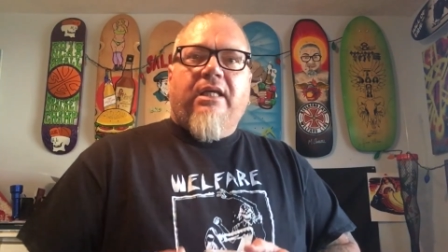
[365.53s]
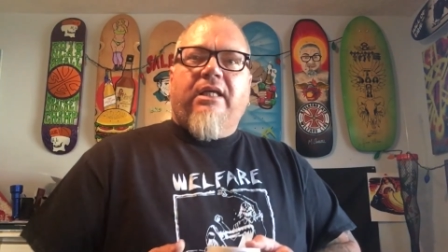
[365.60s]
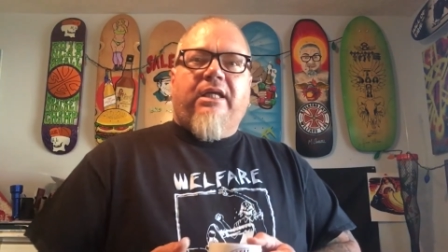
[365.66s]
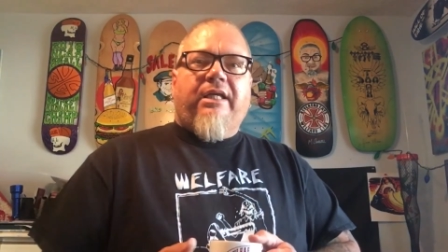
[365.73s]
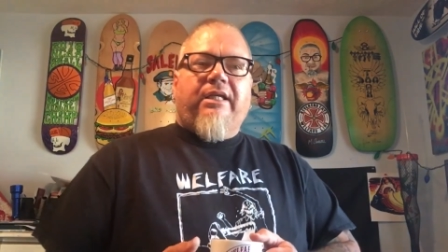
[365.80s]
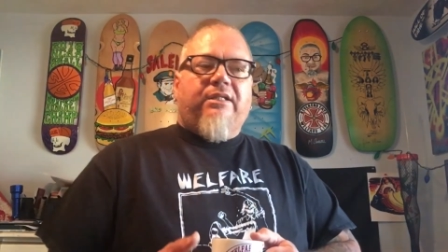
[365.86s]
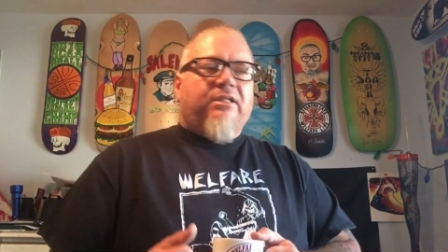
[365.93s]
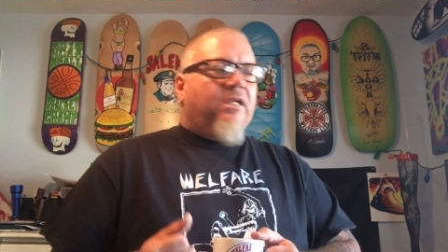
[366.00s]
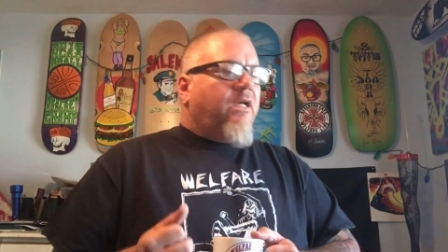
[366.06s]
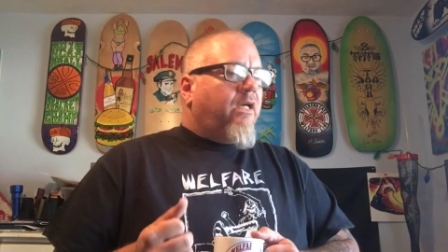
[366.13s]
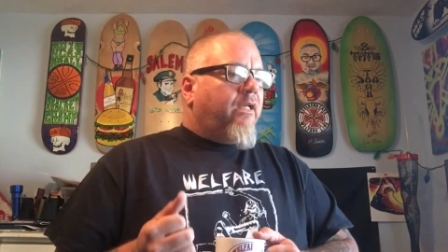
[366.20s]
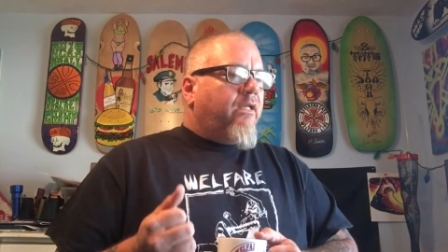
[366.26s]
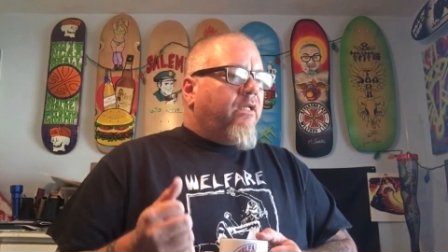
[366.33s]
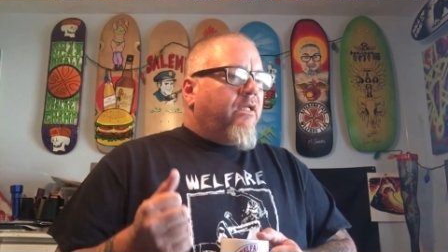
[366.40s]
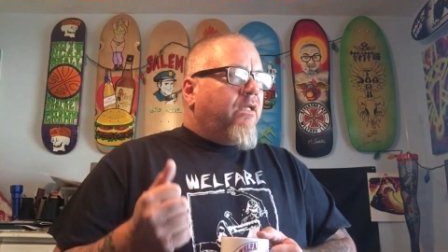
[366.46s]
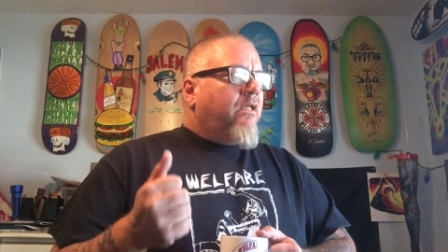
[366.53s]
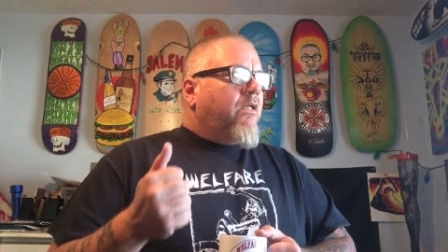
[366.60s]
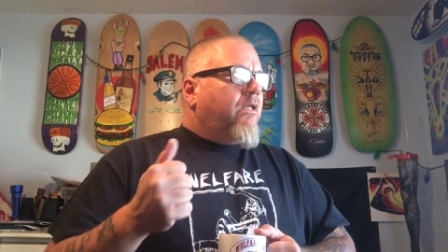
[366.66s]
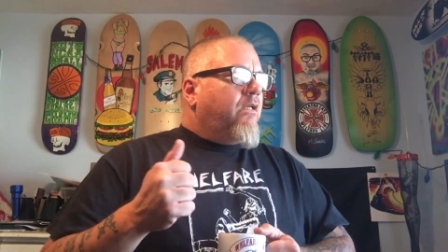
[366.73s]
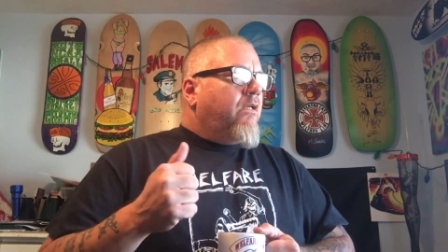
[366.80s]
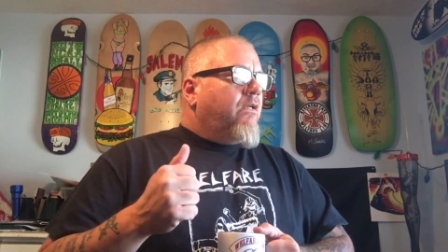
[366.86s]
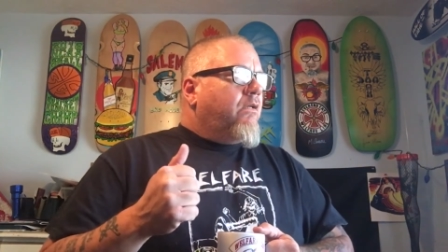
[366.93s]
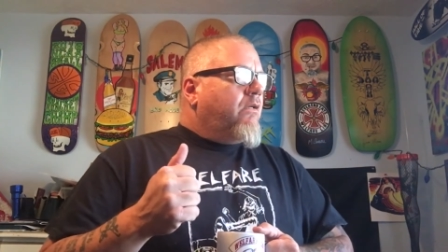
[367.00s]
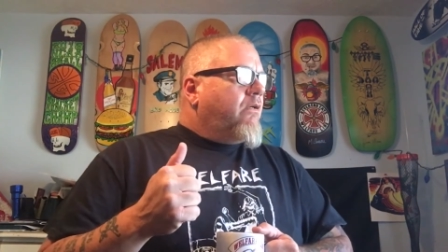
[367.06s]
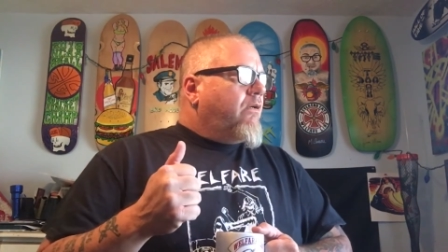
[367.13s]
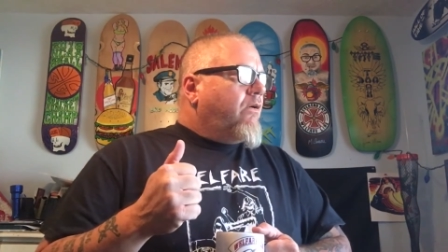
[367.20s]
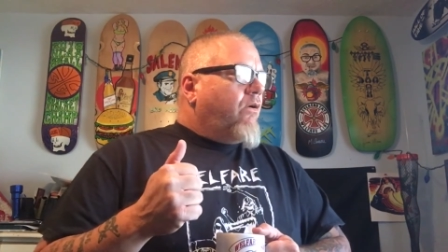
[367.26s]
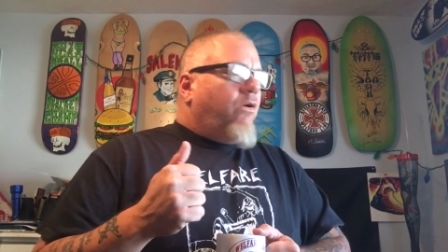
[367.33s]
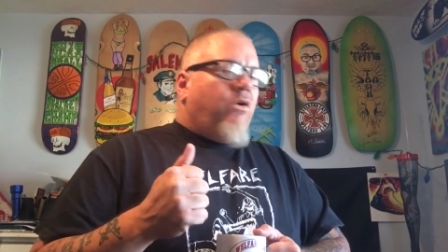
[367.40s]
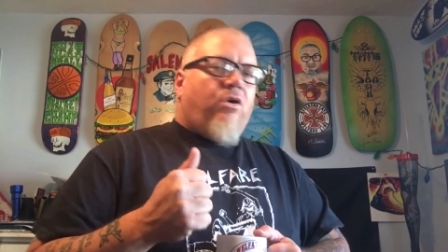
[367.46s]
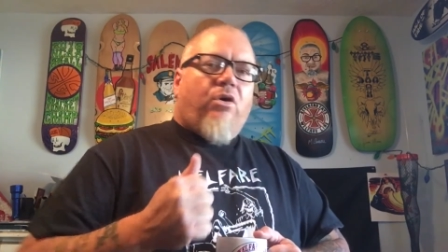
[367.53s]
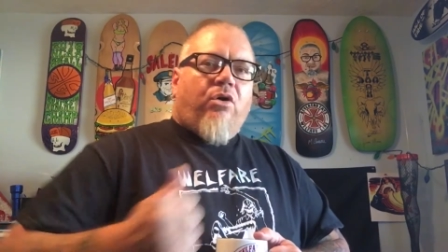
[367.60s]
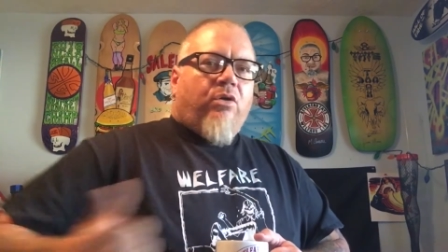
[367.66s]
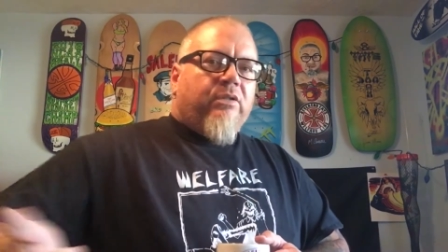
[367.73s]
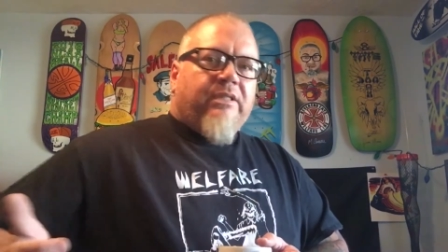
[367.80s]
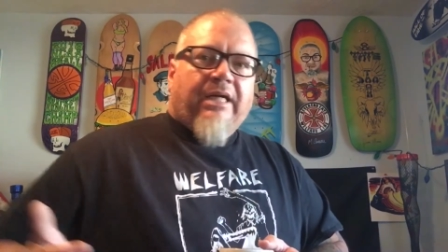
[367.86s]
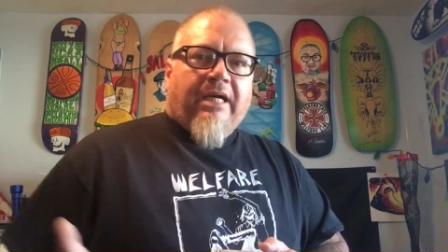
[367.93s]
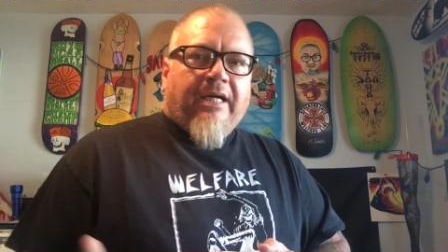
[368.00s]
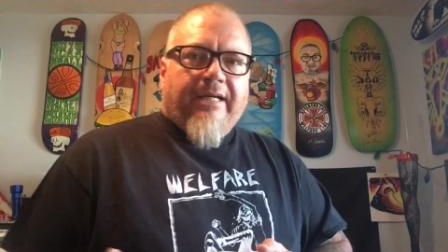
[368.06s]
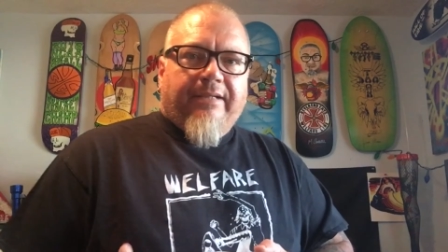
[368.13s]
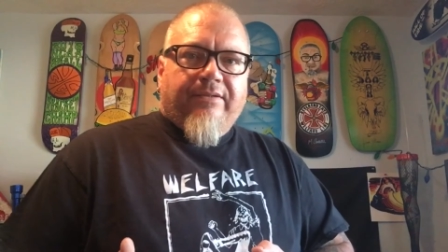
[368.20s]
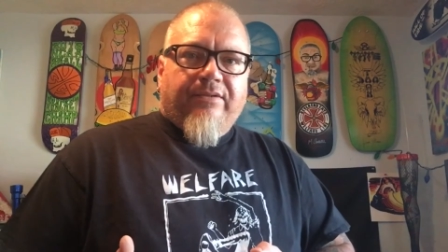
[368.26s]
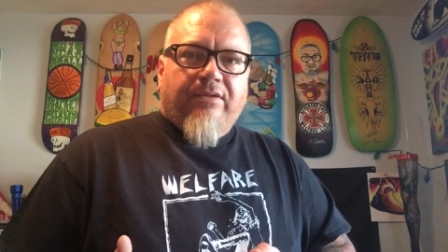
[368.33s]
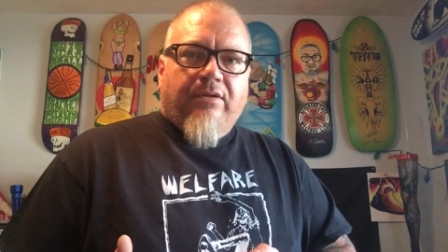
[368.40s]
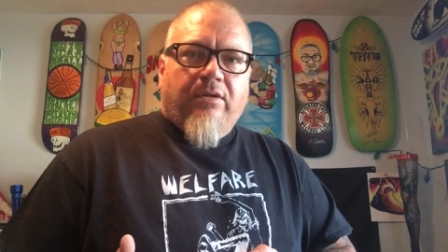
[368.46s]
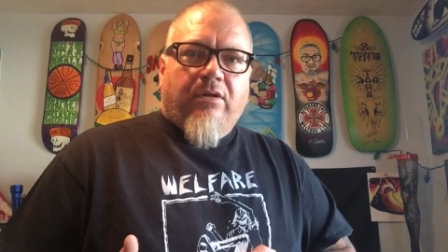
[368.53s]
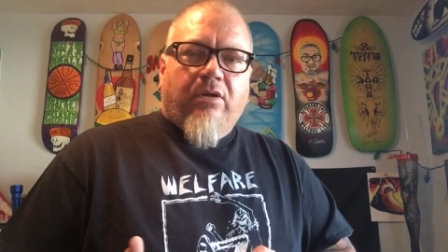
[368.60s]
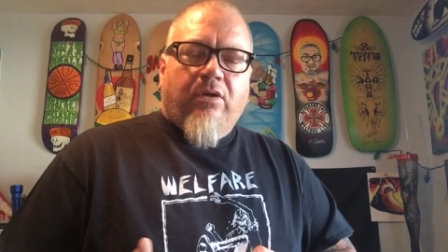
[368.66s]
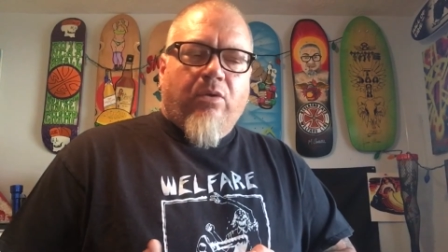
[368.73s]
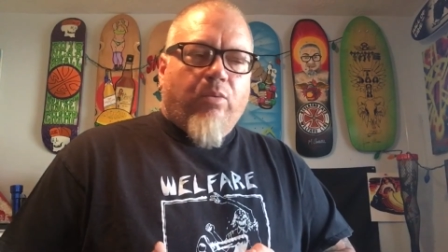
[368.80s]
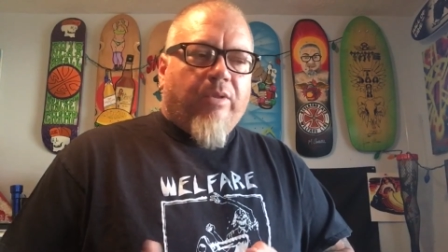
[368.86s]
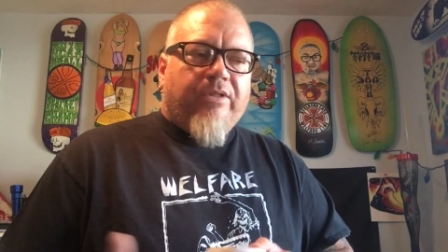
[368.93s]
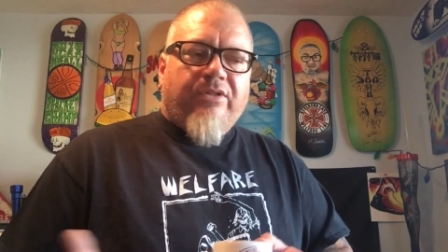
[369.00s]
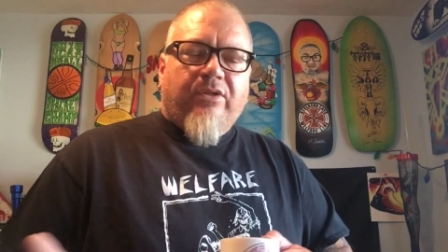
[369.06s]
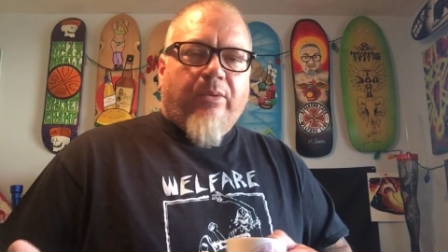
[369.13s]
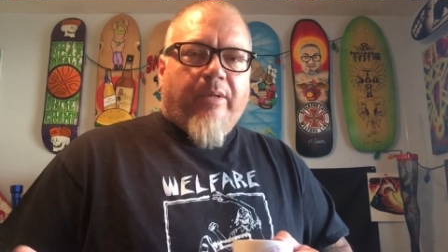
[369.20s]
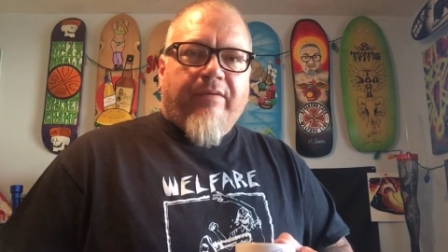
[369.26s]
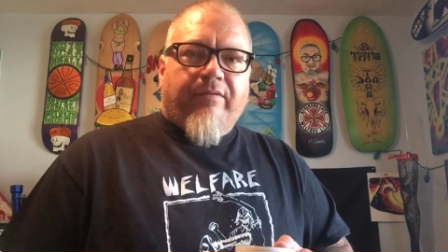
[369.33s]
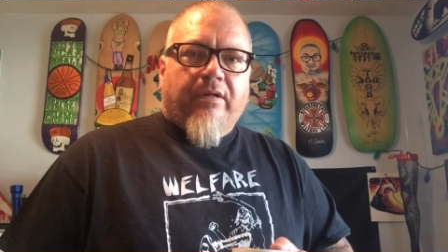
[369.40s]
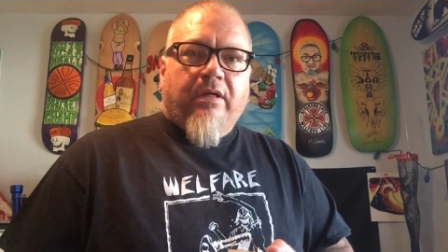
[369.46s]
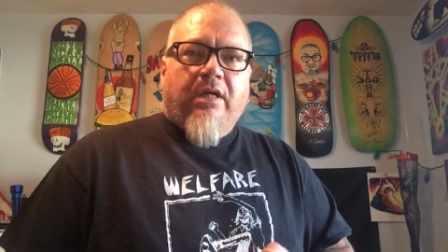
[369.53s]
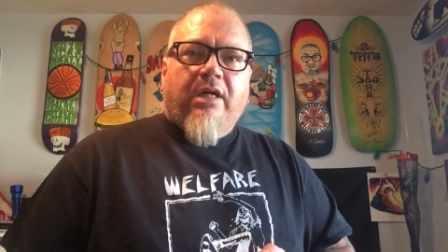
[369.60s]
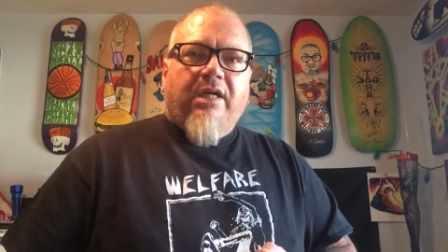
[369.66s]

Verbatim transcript: He has cut all ties whatsoever.